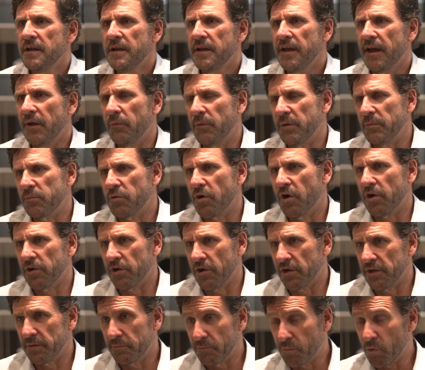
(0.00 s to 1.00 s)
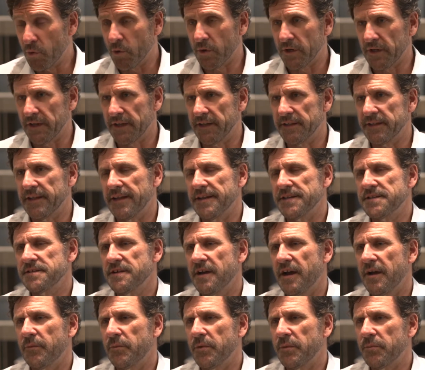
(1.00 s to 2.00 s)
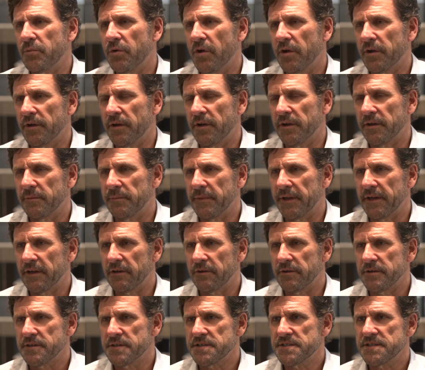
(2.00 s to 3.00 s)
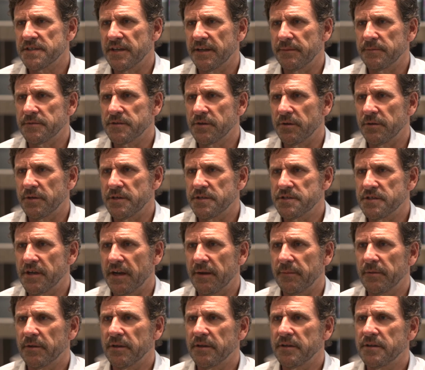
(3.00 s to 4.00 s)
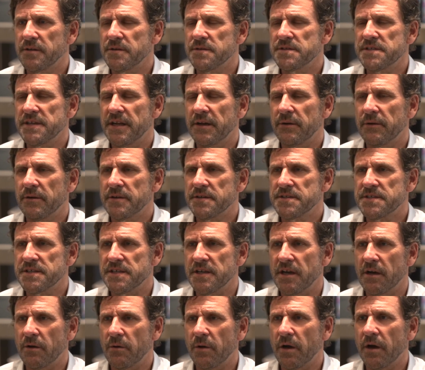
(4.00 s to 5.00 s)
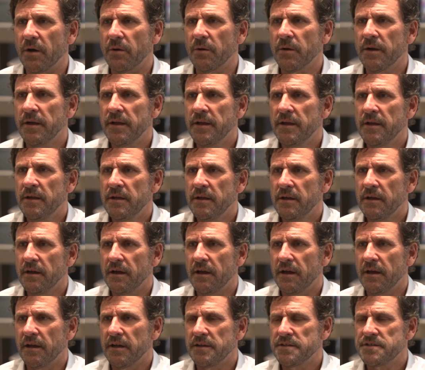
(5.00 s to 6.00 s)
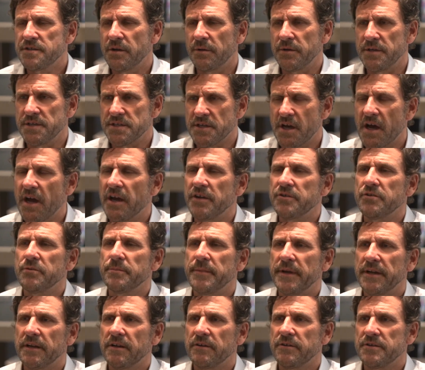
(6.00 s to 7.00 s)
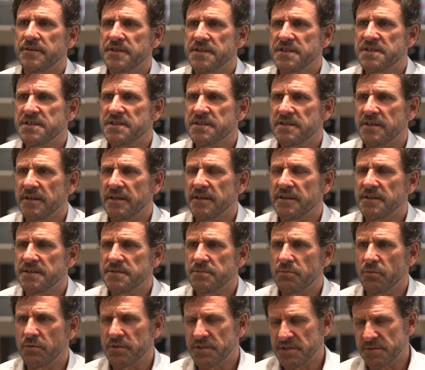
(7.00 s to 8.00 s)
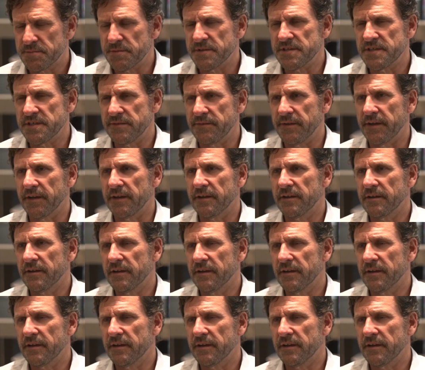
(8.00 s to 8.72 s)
And we brought on, importantly at that time, we brought on a metallurgist named Tony Chamberlain, who's now our COO. And Tony's a hydrometallurgist with specific